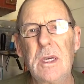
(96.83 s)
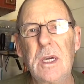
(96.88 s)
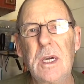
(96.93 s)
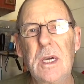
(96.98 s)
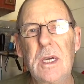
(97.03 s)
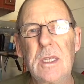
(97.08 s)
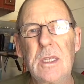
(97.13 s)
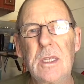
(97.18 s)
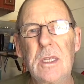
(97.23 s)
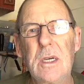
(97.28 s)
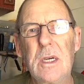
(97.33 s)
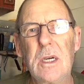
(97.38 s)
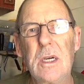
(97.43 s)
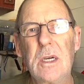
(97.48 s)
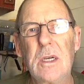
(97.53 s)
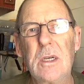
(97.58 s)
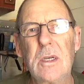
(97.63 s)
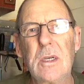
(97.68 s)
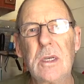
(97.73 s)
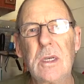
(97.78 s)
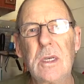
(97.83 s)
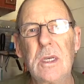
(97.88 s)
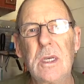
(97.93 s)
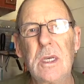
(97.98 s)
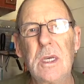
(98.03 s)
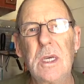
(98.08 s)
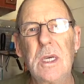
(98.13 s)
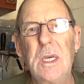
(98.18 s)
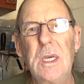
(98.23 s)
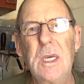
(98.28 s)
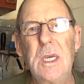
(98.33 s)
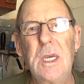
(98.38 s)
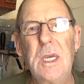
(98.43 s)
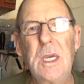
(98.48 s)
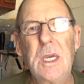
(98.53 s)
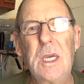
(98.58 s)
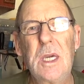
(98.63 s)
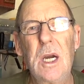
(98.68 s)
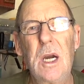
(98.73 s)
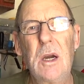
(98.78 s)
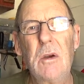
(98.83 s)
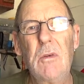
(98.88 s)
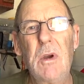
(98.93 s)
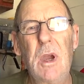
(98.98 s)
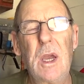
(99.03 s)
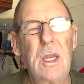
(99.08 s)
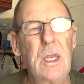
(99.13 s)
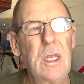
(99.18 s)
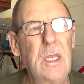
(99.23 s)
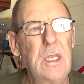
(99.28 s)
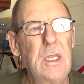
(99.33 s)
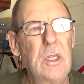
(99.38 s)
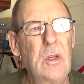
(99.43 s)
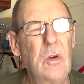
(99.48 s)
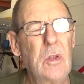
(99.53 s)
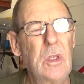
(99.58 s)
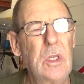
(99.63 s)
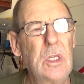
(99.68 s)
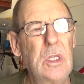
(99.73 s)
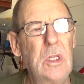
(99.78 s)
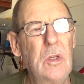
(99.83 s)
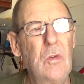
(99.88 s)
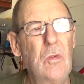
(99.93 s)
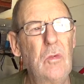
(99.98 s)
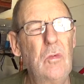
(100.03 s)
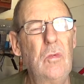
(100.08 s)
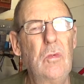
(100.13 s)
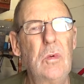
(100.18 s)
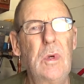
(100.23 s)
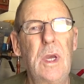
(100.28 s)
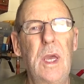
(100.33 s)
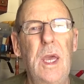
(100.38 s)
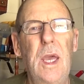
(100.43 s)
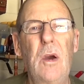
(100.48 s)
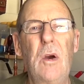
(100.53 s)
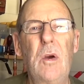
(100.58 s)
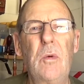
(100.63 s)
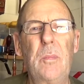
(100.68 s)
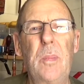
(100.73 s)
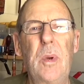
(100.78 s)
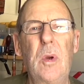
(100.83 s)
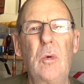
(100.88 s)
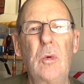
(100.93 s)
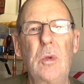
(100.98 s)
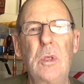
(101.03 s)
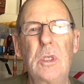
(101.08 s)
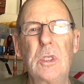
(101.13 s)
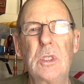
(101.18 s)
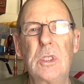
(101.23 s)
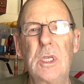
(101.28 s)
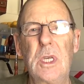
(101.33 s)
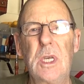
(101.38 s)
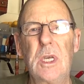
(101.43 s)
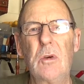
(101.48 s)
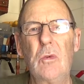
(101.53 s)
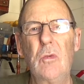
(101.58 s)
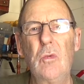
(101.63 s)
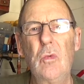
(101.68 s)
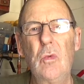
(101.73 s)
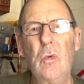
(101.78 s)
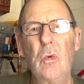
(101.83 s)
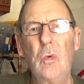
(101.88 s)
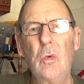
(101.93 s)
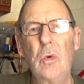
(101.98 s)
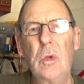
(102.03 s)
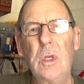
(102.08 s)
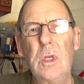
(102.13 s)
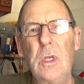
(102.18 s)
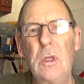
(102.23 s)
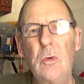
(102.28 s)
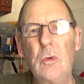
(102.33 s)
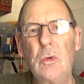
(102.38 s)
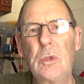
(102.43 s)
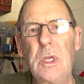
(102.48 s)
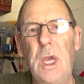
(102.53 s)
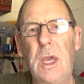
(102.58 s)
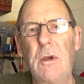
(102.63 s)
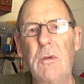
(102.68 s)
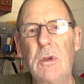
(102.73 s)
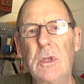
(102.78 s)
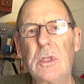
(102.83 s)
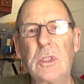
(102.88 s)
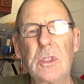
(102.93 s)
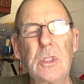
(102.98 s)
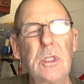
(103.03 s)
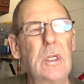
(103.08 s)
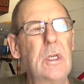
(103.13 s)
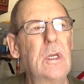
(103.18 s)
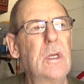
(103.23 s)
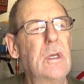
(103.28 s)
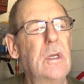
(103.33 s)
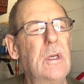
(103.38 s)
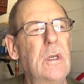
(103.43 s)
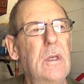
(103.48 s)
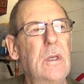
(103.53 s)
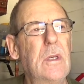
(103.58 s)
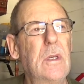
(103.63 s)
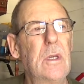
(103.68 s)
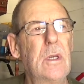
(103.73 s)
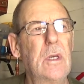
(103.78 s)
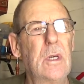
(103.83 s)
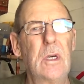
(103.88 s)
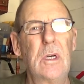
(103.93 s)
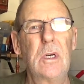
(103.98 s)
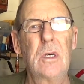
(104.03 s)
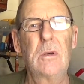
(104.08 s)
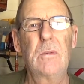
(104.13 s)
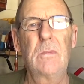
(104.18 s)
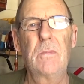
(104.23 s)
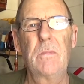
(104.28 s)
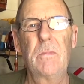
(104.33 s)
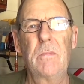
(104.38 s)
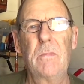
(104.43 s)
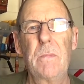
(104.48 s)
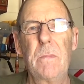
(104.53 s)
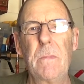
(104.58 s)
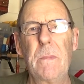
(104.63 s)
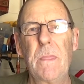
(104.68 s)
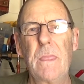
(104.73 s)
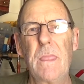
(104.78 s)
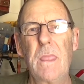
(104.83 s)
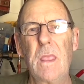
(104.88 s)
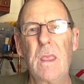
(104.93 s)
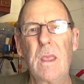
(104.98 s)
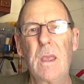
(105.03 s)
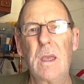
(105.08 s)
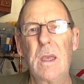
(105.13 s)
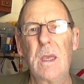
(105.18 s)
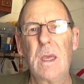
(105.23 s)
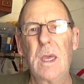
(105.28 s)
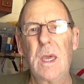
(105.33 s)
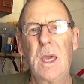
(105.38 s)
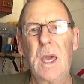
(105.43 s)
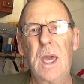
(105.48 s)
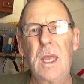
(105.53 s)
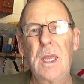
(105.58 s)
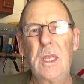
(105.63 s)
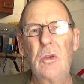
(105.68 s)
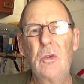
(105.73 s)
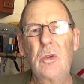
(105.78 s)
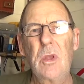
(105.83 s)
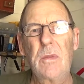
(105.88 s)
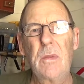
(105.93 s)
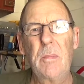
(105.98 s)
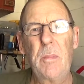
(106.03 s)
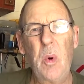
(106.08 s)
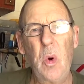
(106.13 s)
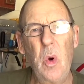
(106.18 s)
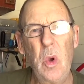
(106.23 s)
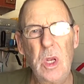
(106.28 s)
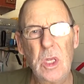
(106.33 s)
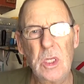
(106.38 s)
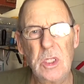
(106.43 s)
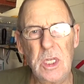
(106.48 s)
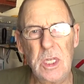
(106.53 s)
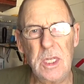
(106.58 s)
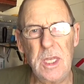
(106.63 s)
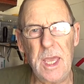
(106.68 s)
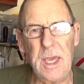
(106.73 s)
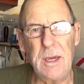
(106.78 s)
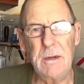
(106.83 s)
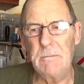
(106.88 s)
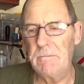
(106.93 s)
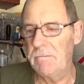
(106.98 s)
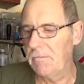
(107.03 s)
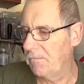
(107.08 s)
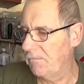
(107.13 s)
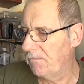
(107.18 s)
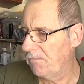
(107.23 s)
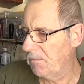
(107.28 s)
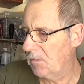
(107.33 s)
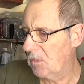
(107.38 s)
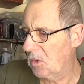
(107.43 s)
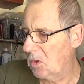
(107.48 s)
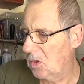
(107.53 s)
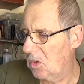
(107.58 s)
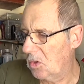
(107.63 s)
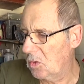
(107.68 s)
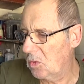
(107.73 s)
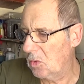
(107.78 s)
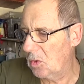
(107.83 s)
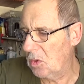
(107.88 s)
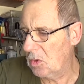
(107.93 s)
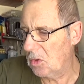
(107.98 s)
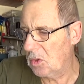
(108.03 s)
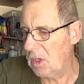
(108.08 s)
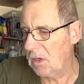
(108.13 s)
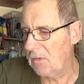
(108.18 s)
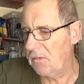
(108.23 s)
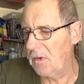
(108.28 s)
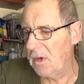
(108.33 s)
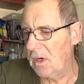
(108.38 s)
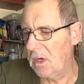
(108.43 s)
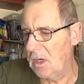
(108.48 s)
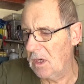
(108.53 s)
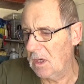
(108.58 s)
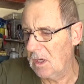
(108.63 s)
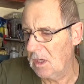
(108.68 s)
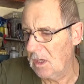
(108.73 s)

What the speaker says: and he'd go around and he's got these little outbuildings there, all in a little terrace, and he used to have the boilers in there, because we used to have